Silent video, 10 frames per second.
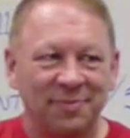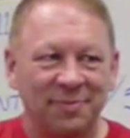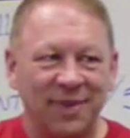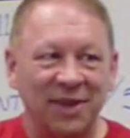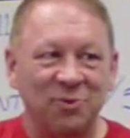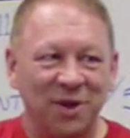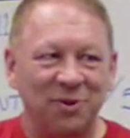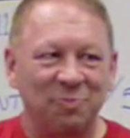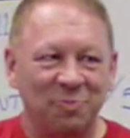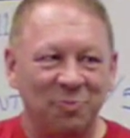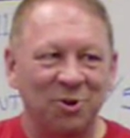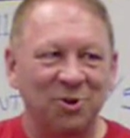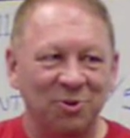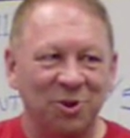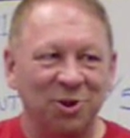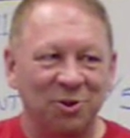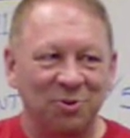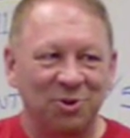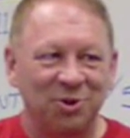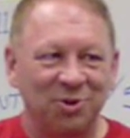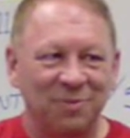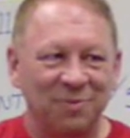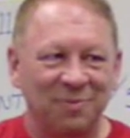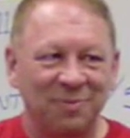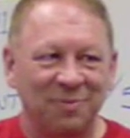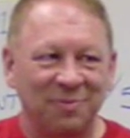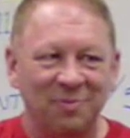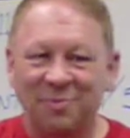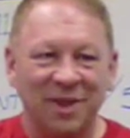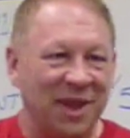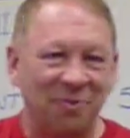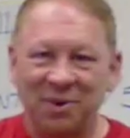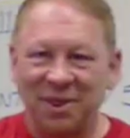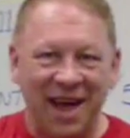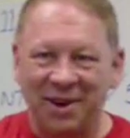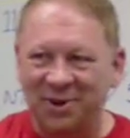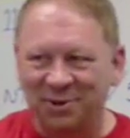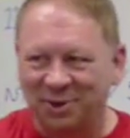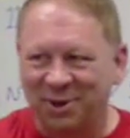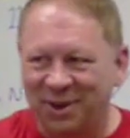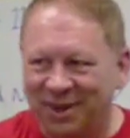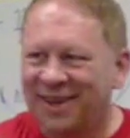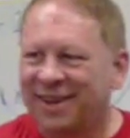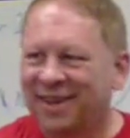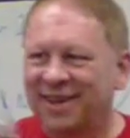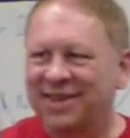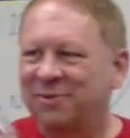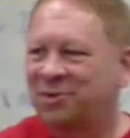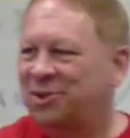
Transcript: That's why those were so huge. But they weren't that huge, because it was